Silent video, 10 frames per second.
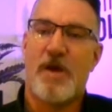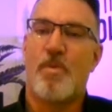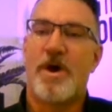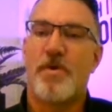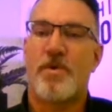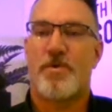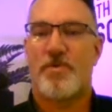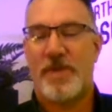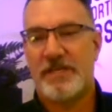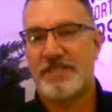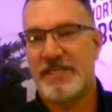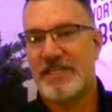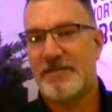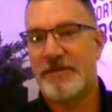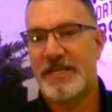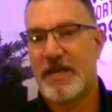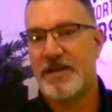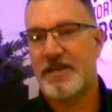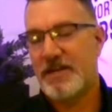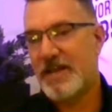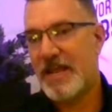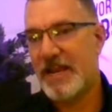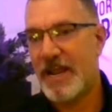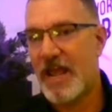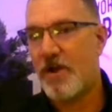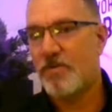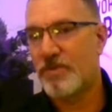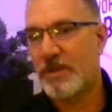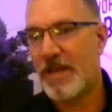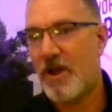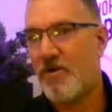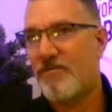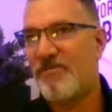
what order things needed to be done and, and how how